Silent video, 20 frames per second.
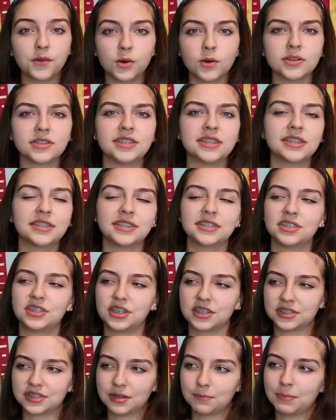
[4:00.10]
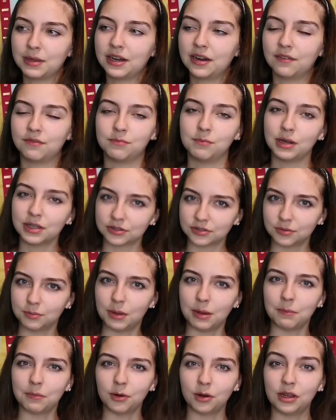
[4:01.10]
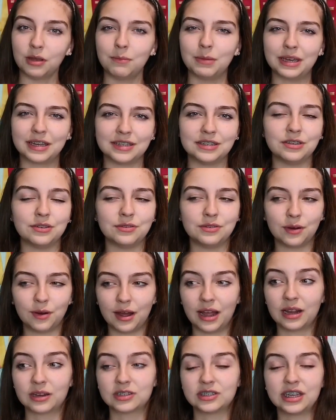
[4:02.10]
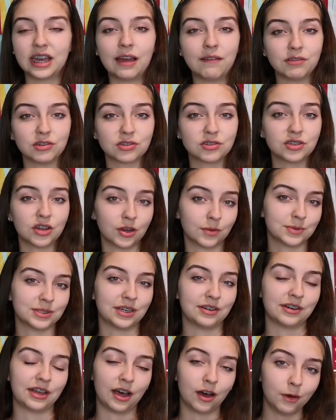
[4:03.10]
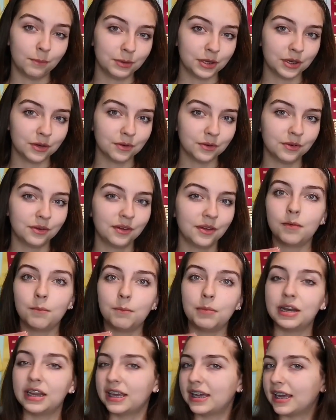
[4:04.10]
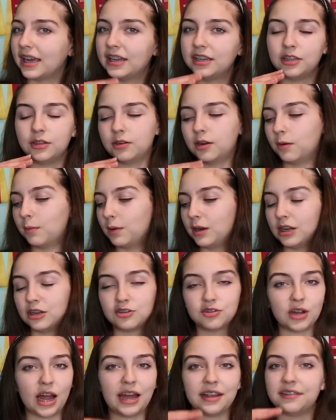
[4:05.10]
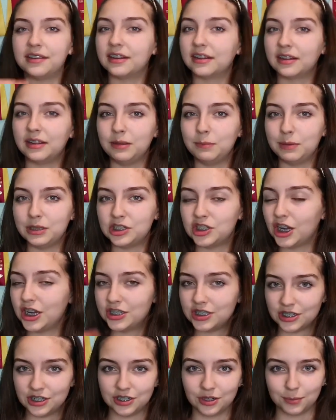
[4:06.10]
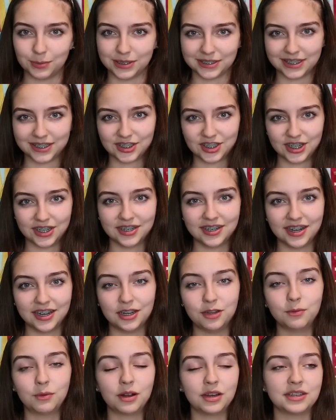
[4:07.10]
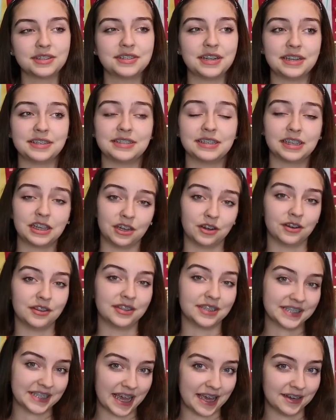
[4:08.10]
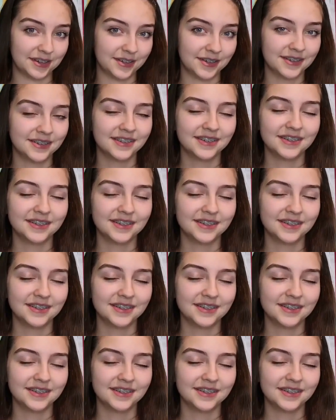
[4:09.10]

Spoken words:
course, this is just a bit of muscle memory because you don't actually have your stirrups there to help you. But again, you don't want to drastically be changing your position and you want to stay secure in the saddle.